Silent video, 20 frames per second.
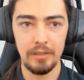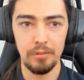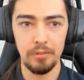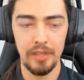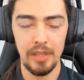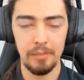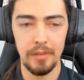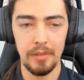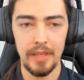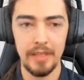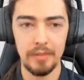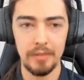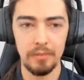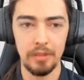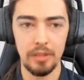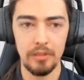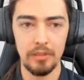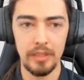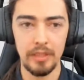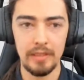and all their players were
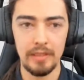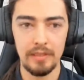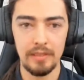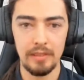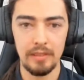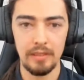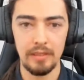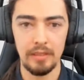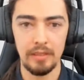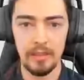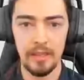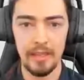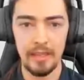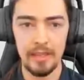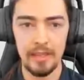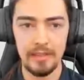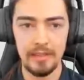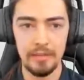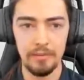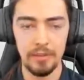going into
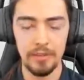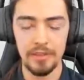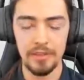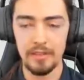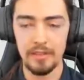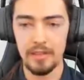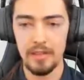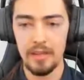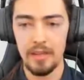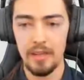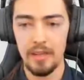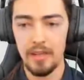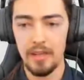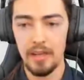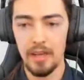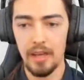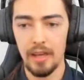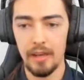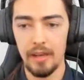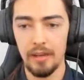LEC rosters.
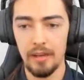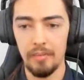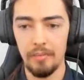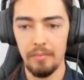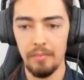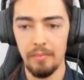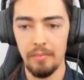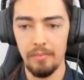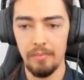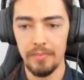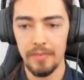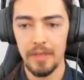We